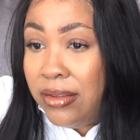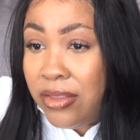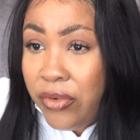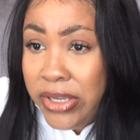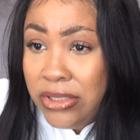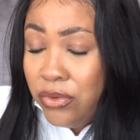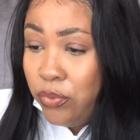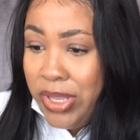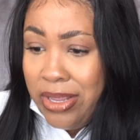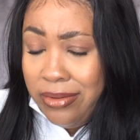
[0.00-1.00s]
the rest of the
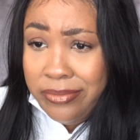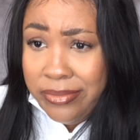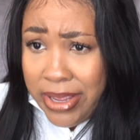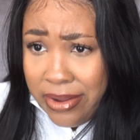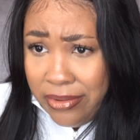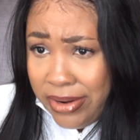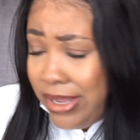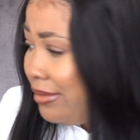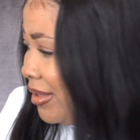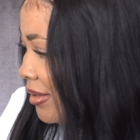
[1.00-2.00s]
week, like, or
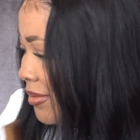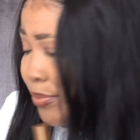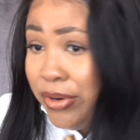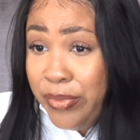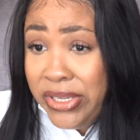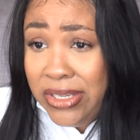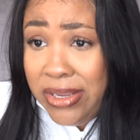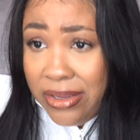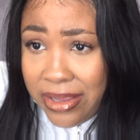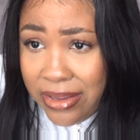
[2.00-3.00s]
that's pretty much
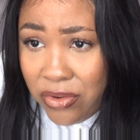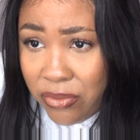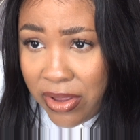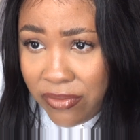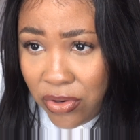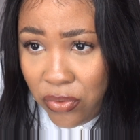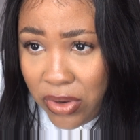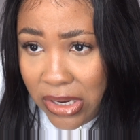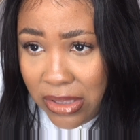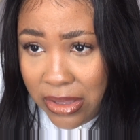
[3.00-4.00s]
it. Like, you don't have to do
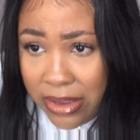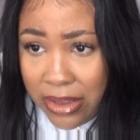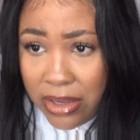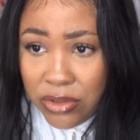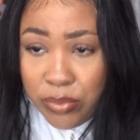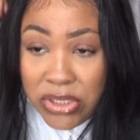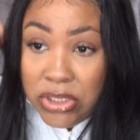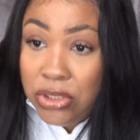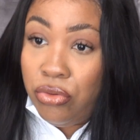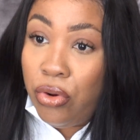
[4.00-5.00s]
anything else but
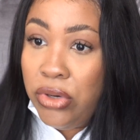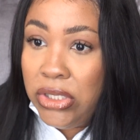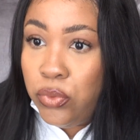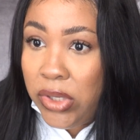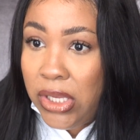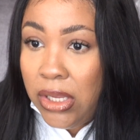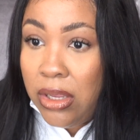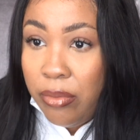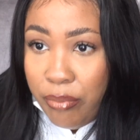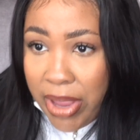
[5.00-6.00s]
just throw this
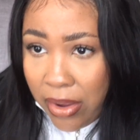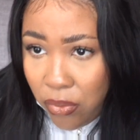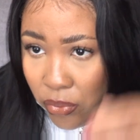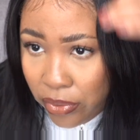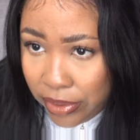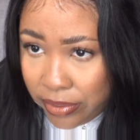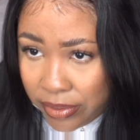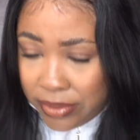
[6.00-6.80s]
wig back on.